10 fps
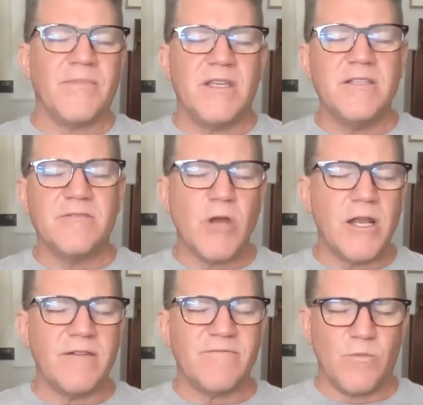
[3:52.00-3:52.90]
He's
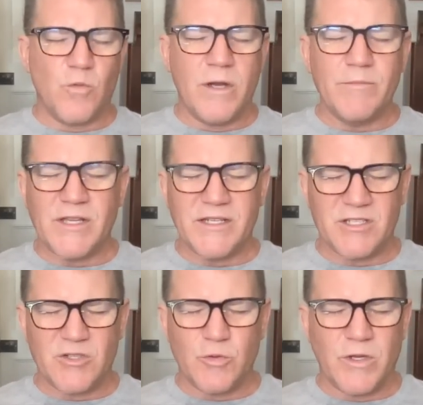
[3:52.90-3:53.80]
running from one
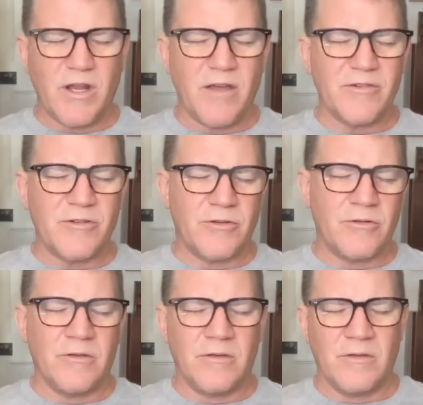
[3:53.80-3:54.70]
place to
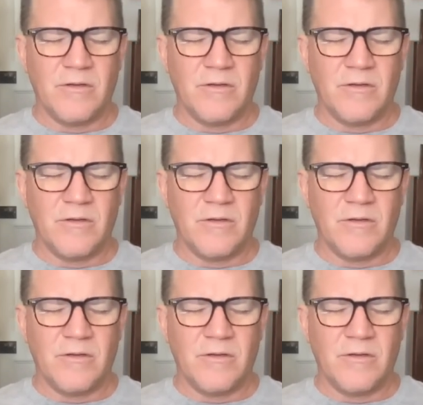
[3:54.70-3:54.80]
another.